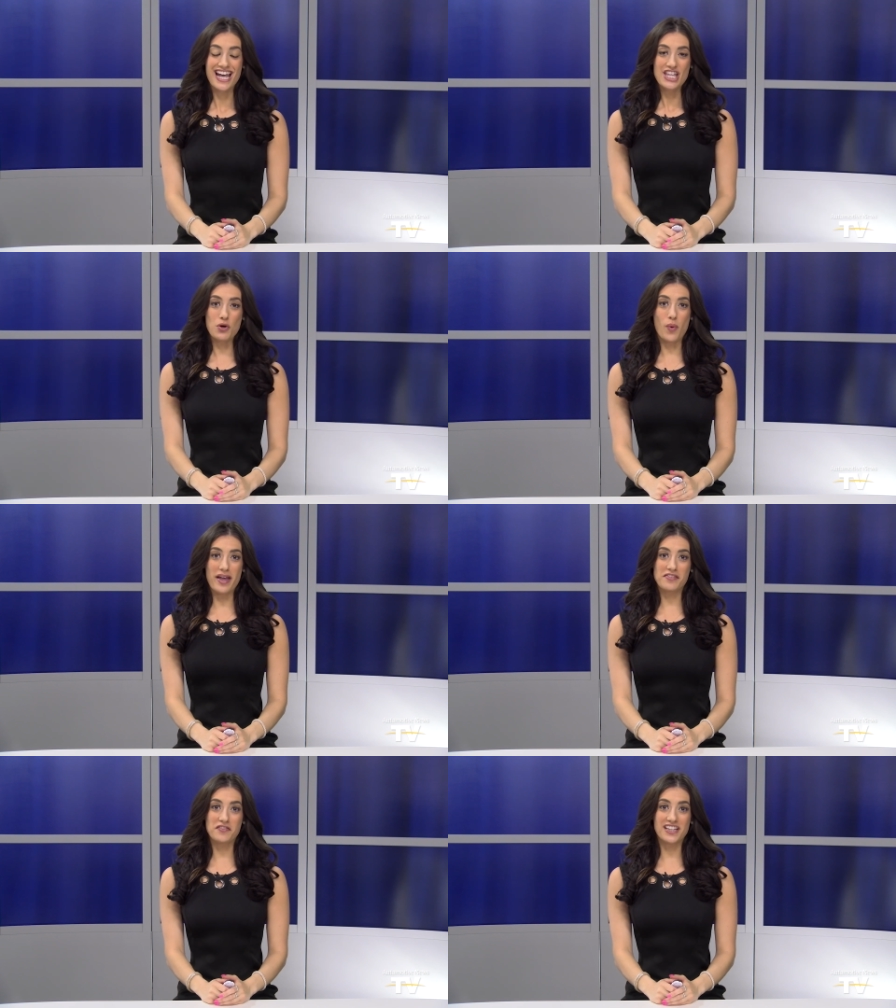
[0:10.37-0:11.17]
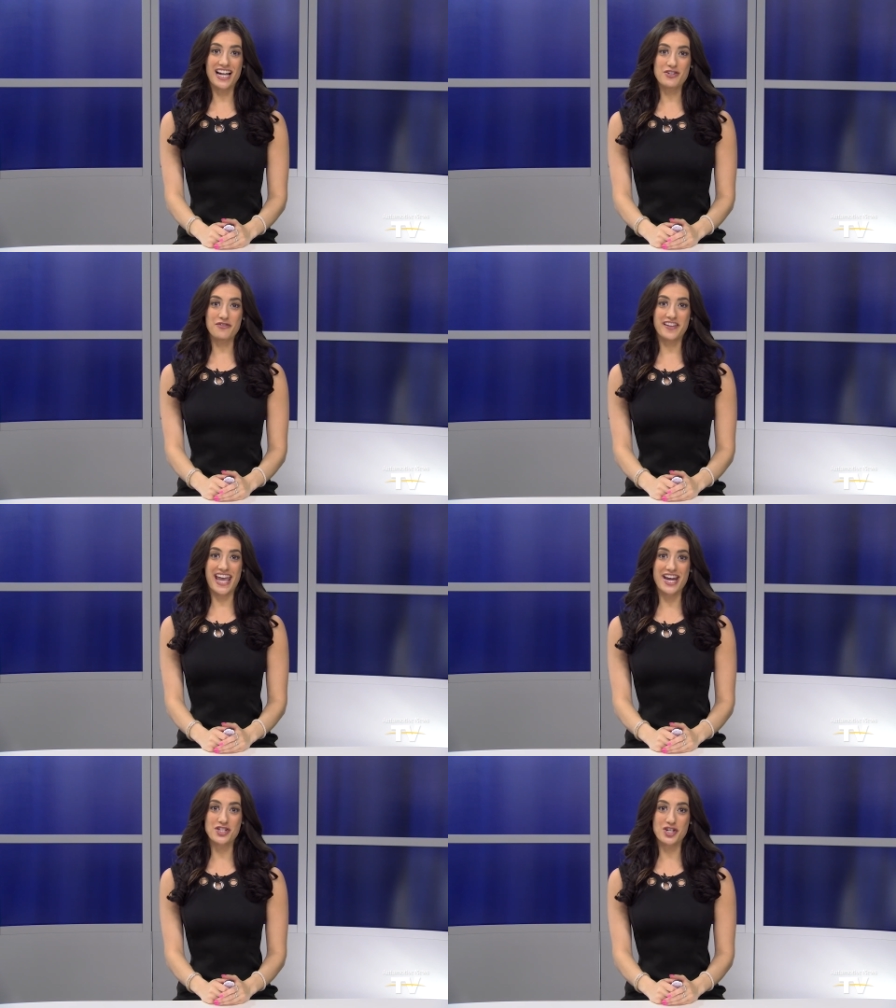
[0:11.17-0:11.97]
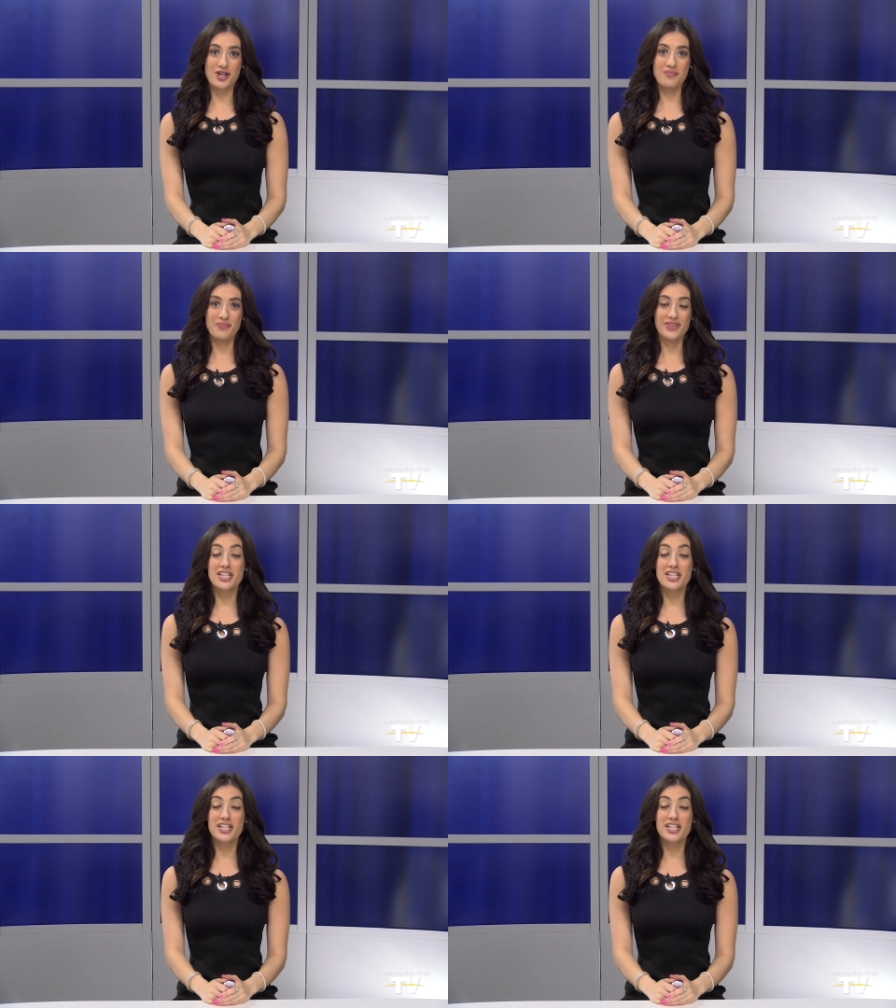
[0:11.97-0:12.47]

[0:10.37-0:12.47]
The wave of electrification,